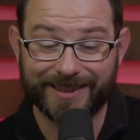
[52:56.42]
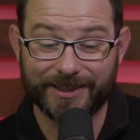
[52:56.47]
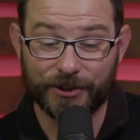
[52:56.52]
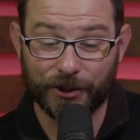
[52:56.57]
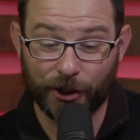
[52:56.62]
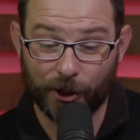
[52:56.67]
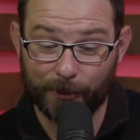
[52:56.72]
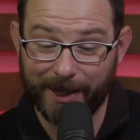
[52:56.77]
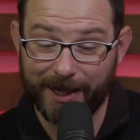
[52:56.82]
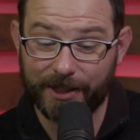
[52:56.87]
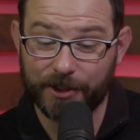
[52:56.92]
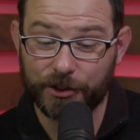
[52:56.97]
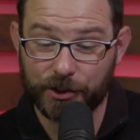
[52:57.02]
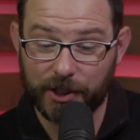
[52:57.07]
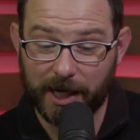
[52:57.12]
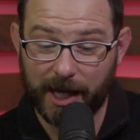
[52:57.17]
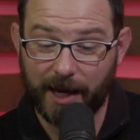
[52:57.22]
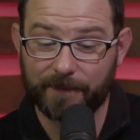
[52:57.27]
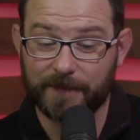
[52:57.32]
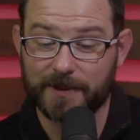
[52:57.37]
The turbine
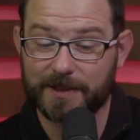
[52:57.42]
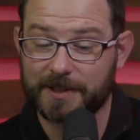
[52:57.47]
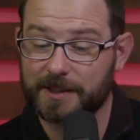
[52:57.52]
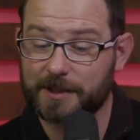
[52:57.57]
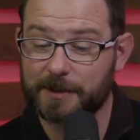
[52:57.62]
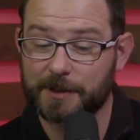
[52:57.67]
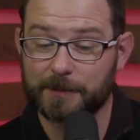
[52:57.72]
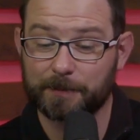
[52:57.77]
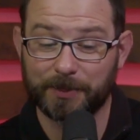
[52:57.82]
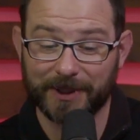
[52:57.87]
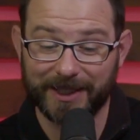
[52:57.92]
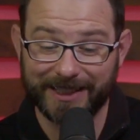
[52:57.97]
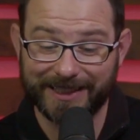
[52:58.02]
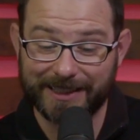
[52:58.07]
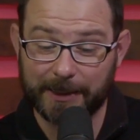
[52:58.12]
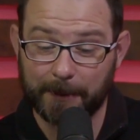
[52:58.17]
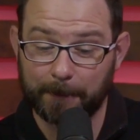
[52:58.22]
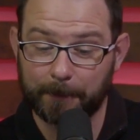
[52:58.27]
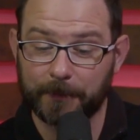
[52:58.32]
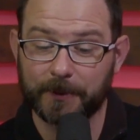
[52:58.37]
shaft
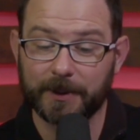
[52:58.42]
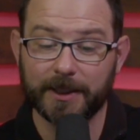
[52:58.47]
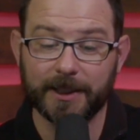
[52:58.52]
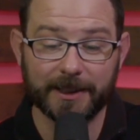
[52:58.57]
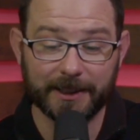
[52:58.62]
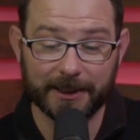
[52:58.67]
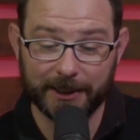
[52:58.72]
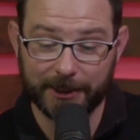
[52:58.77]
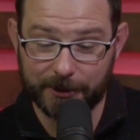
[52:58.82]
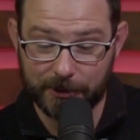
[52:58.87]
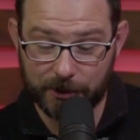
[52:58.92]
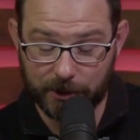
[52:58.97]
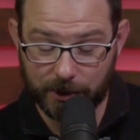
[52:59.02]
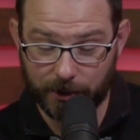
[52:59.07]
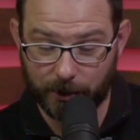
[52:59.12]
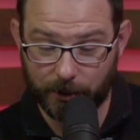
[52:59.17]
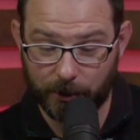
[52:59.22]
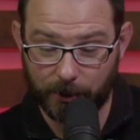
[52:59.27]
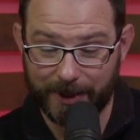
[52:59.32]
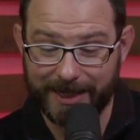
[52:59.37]
split completely in
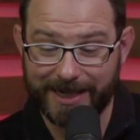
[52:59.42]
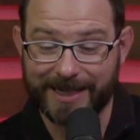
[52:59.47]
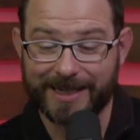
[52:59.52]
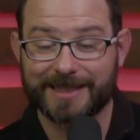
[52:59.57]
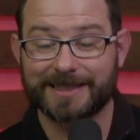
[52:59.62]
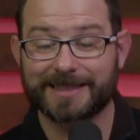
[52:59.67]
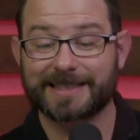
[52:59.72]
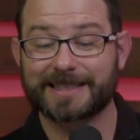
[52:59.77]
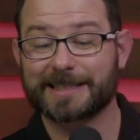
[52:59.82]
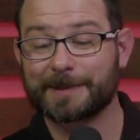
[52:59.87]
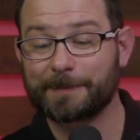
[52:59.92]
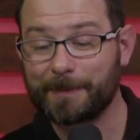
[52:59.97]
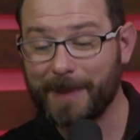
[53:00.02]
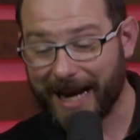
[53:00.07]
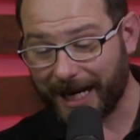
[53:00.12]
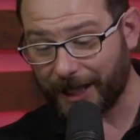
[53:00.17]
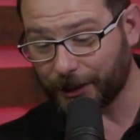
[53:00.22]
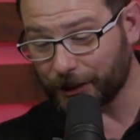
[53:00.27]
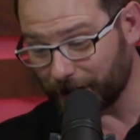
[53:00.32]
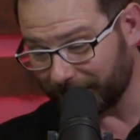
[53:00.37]
two,
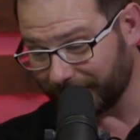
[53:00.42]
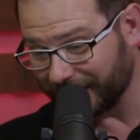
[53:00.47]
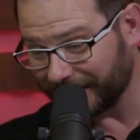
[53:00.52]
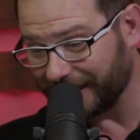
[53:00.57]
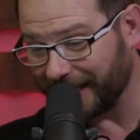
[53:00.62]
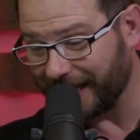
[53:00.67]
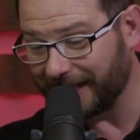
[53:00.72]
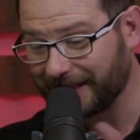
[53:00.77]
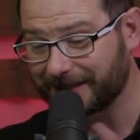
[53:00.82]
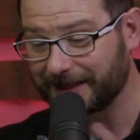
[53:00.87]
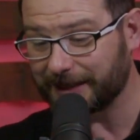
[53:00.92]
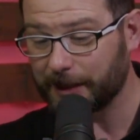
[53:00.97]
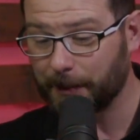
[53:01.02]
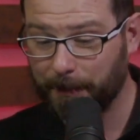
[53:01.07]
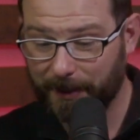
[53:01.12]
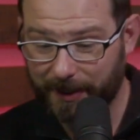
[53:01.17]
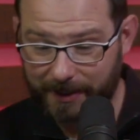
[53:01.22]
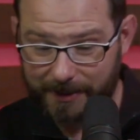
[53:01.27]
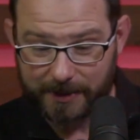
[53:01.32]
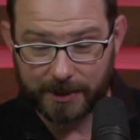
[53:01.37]
smashing the casing to
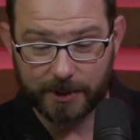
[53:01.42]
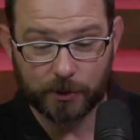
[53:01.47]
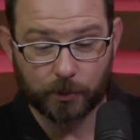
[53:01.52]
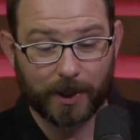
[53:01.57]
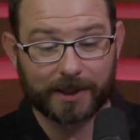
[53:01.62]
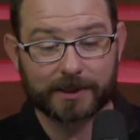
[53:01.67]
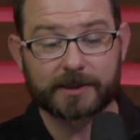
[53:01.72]
pieces